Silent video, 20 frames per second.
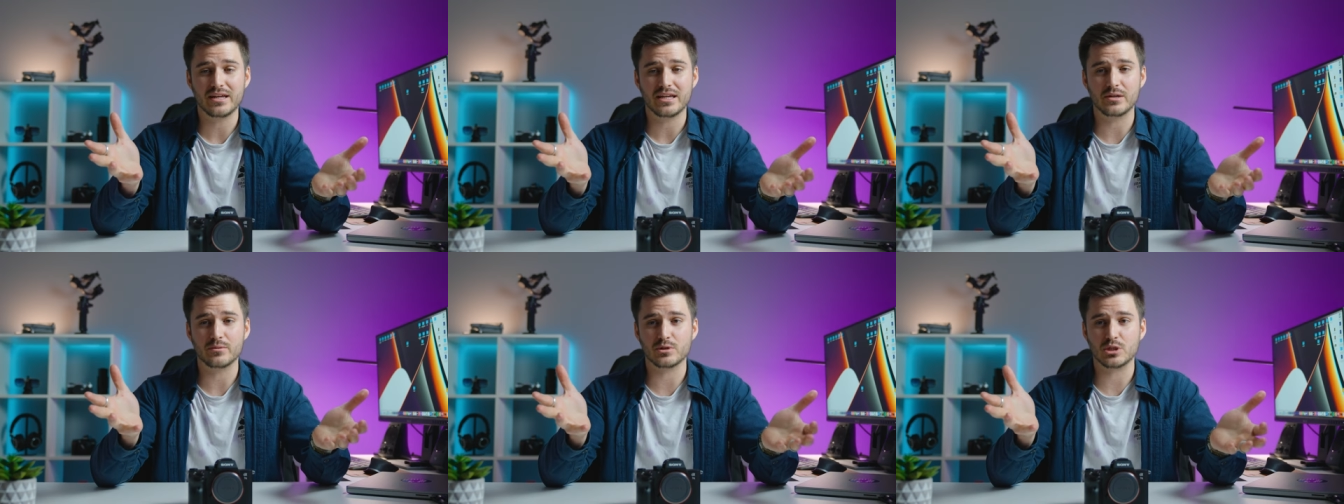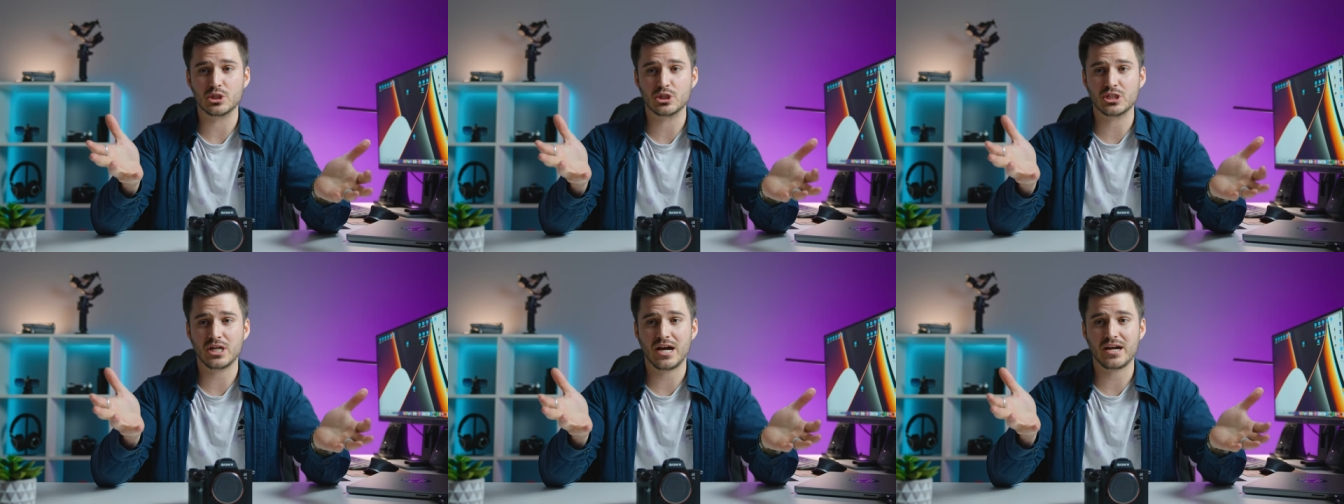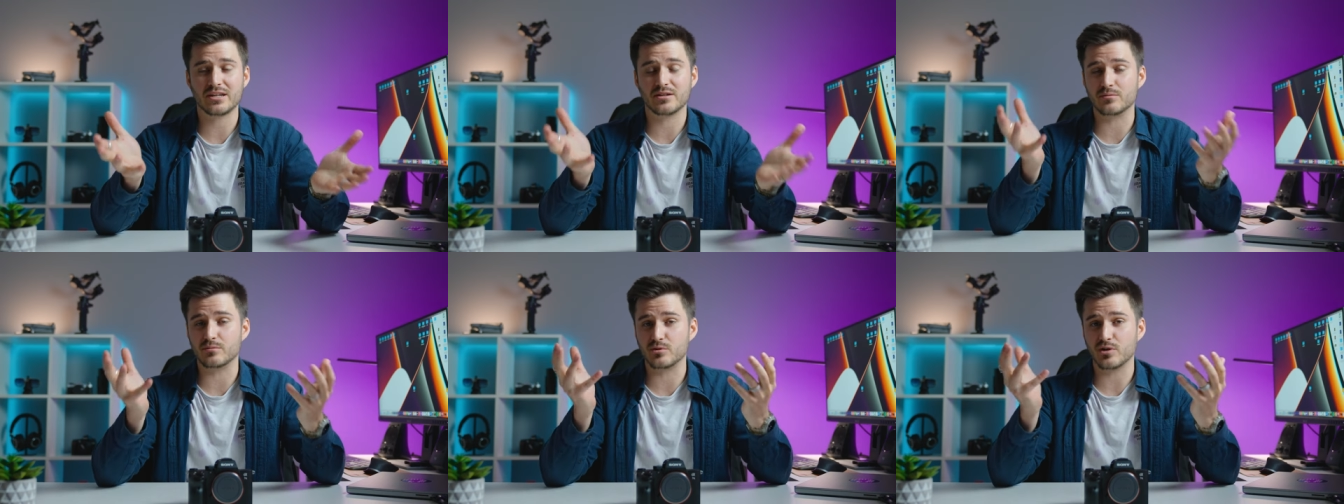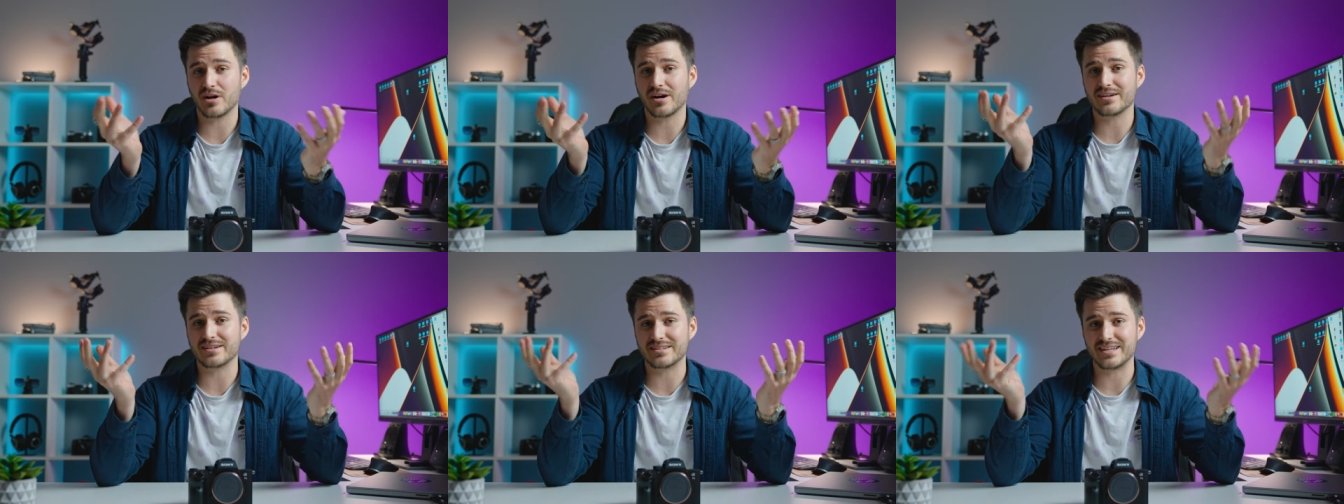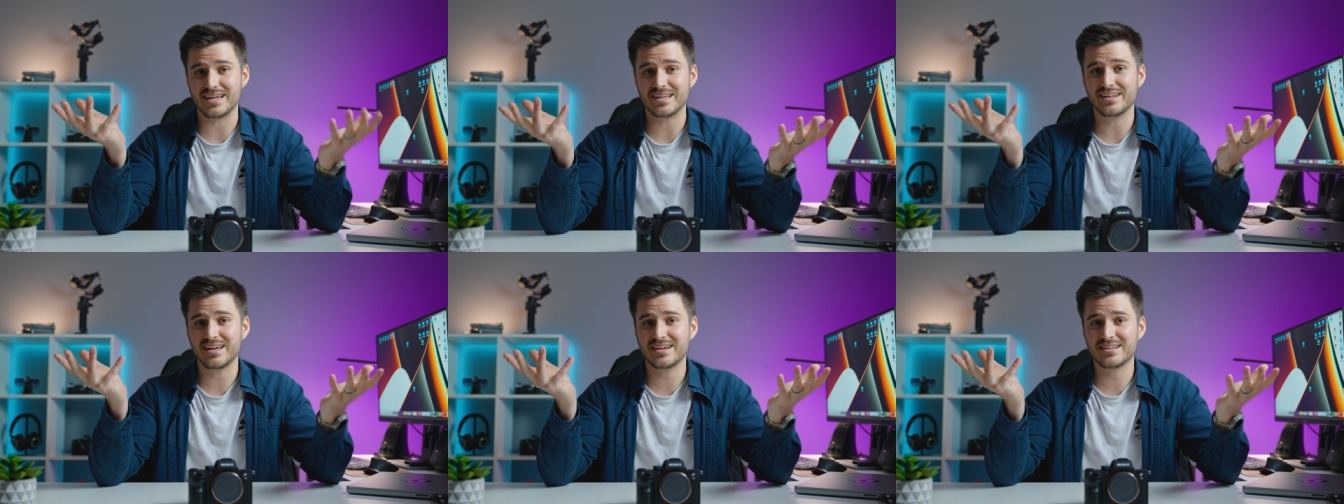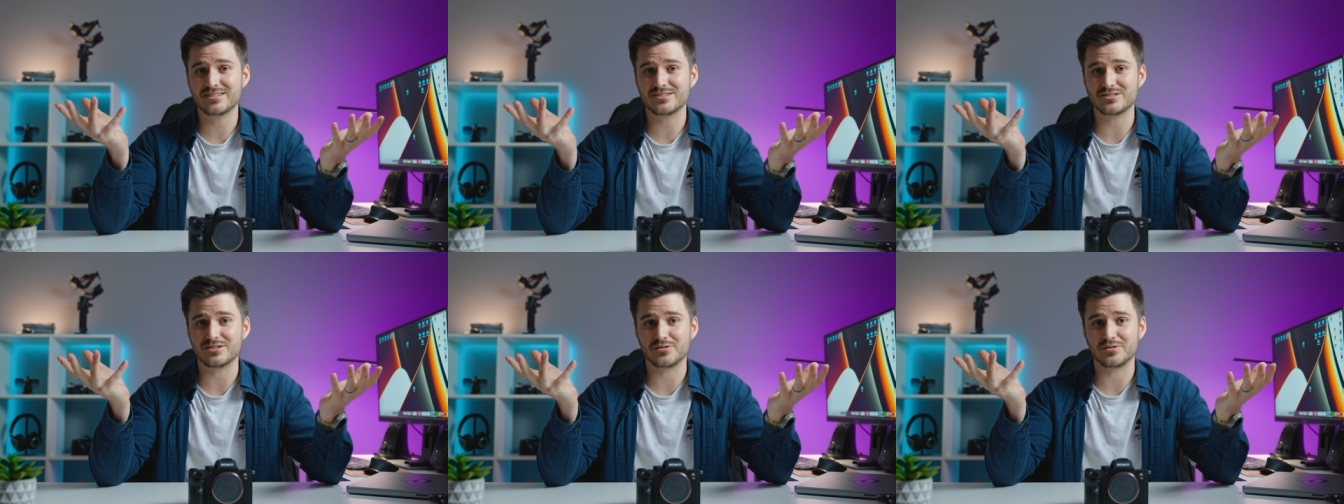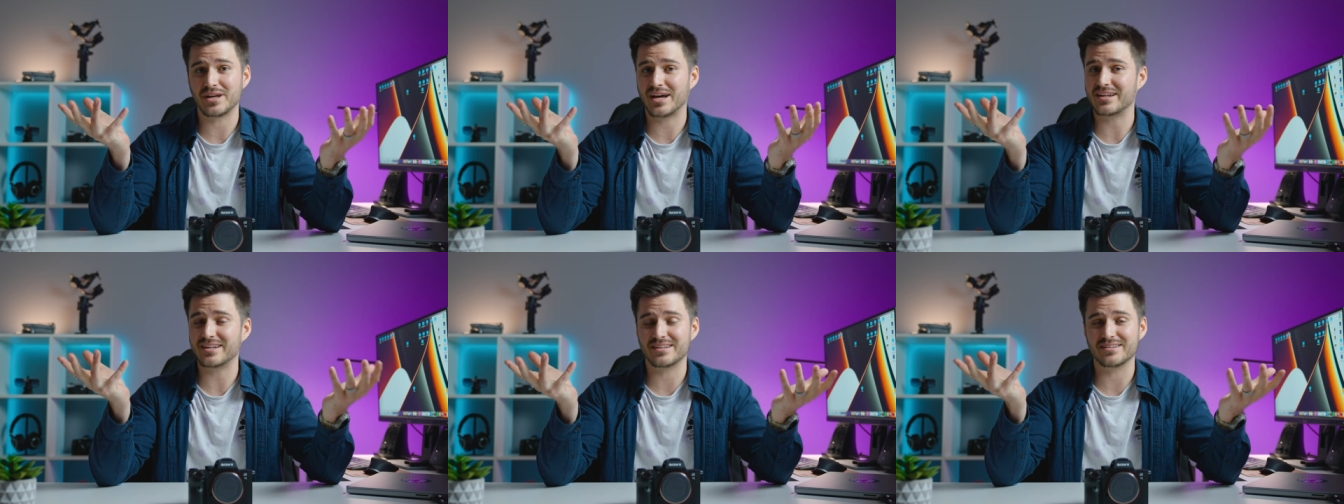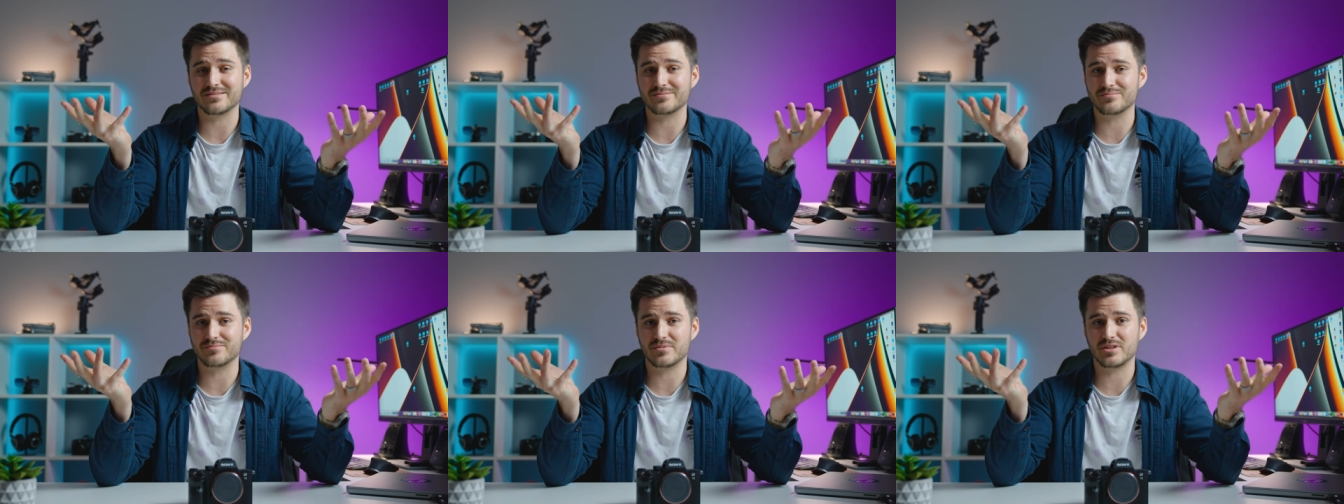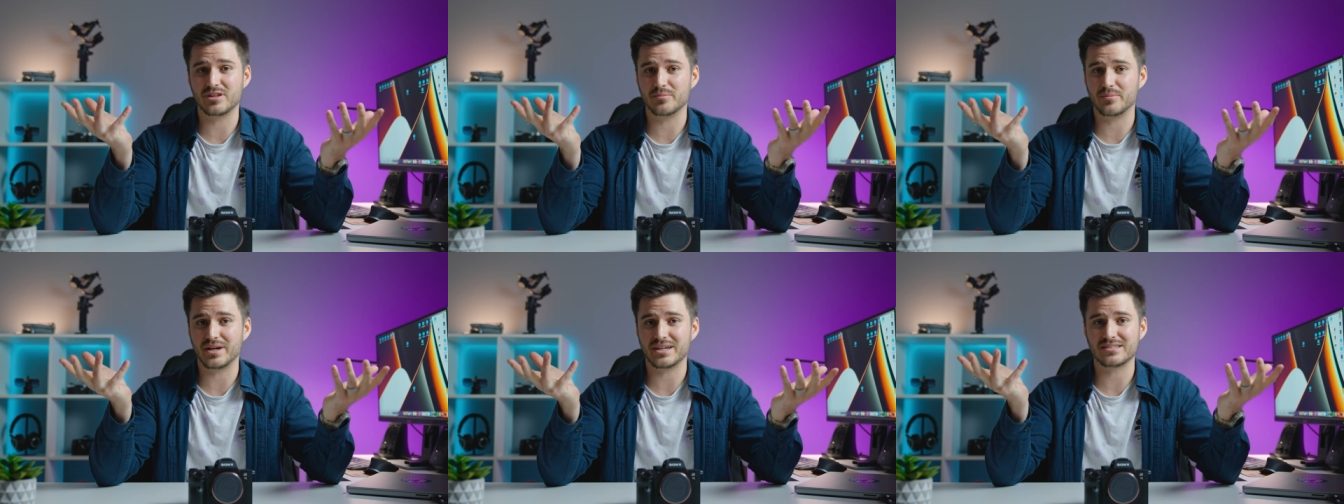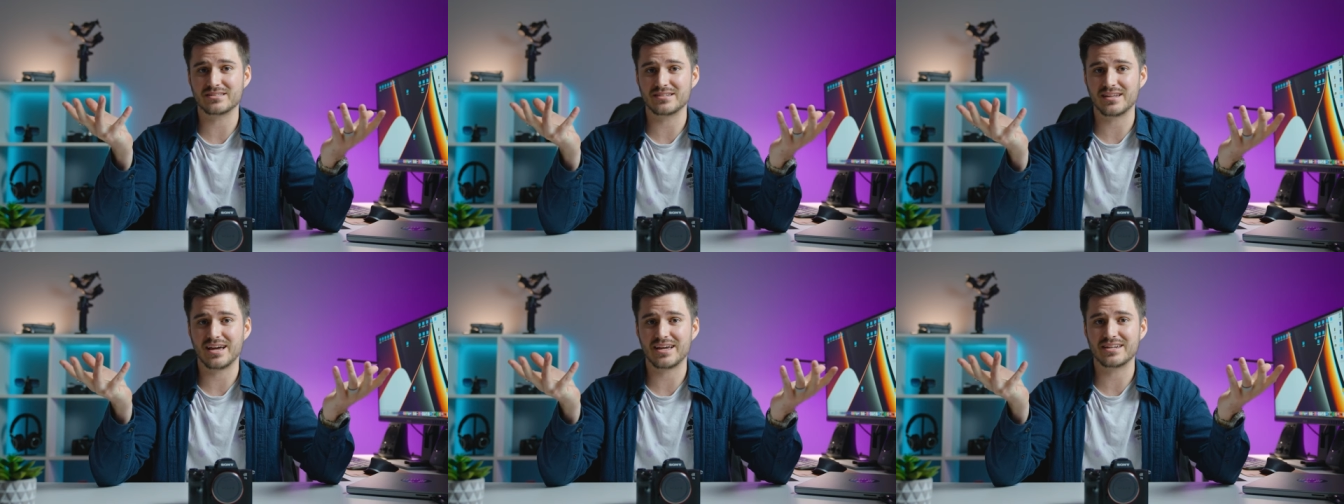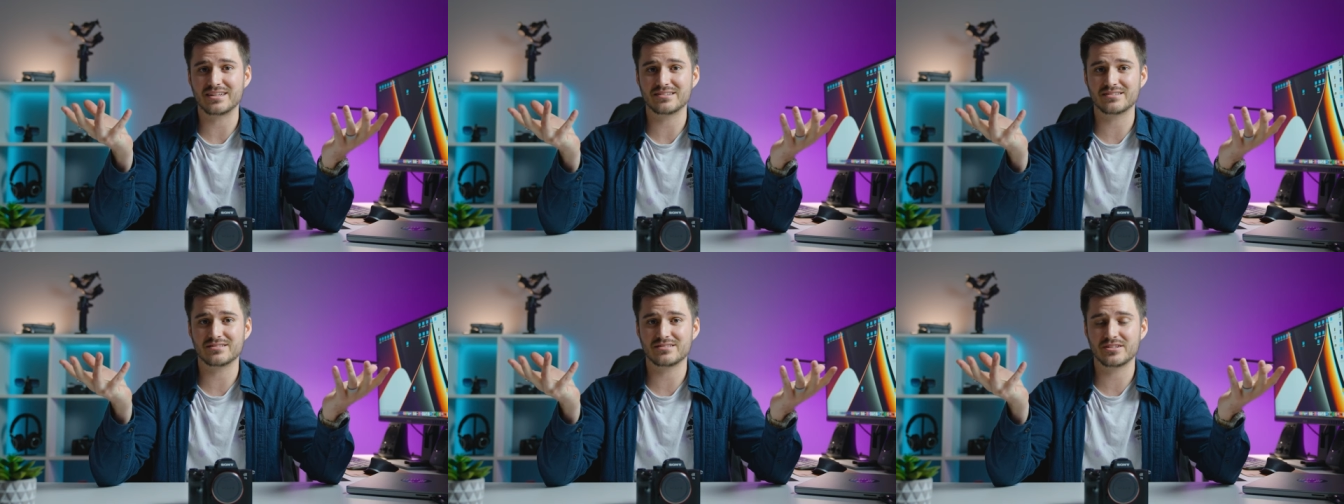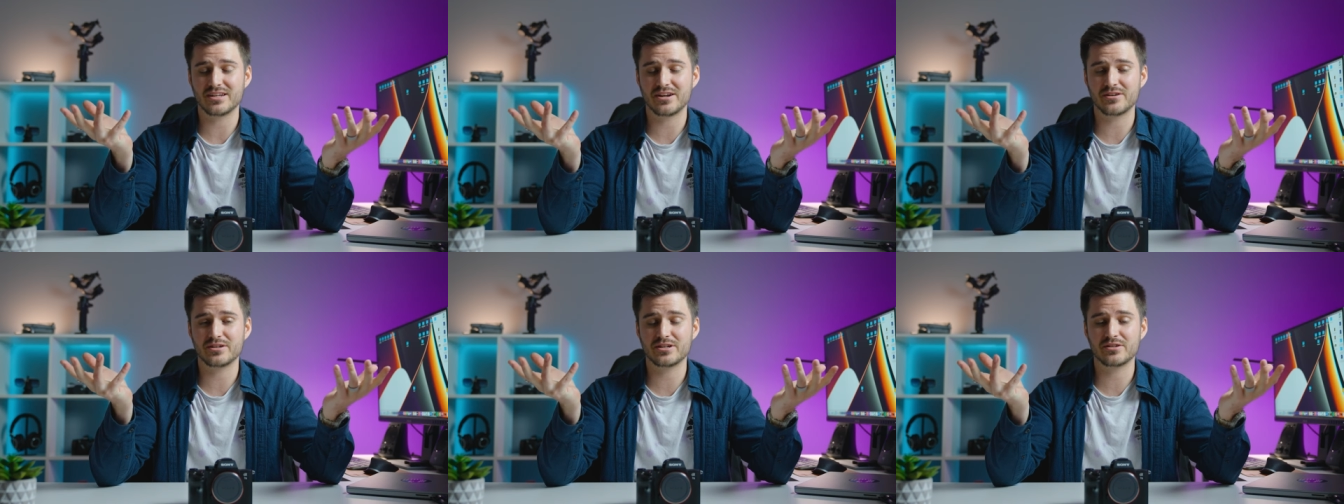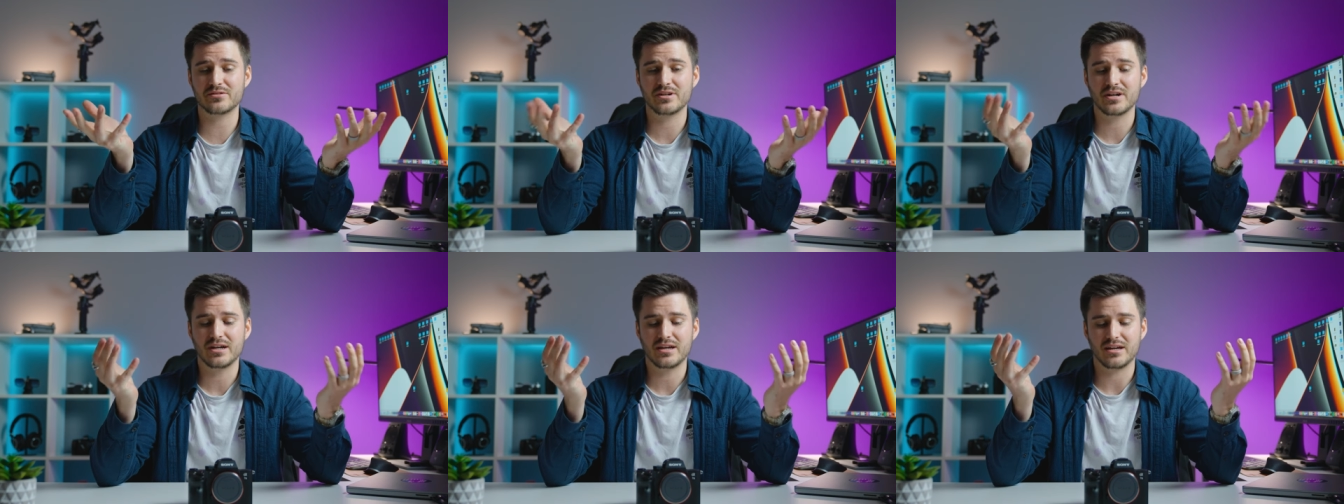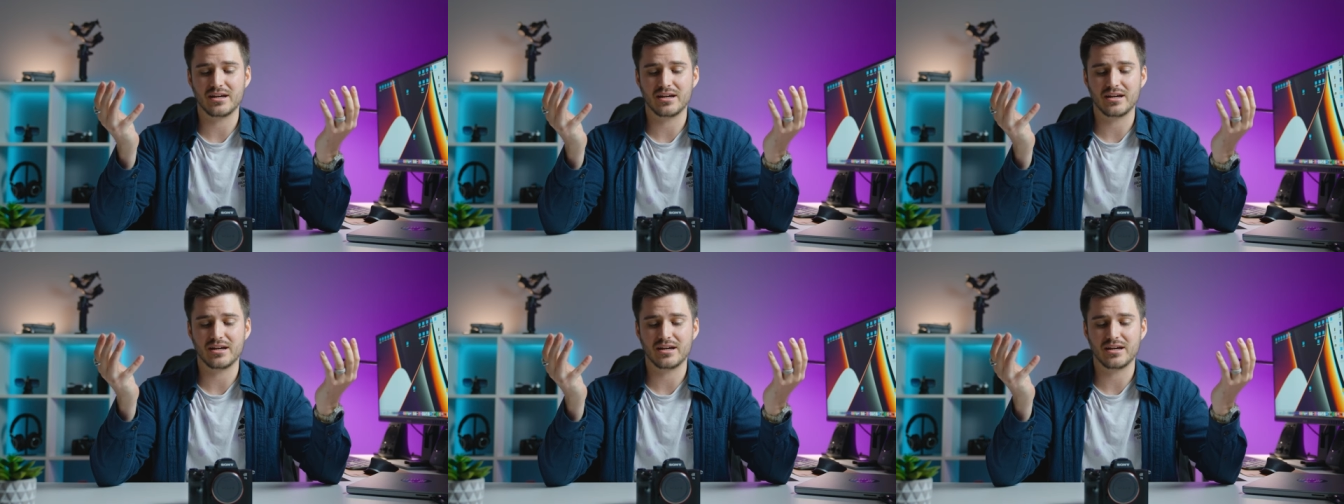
It was shot in broad daylight, so not the, the best lighting scenario.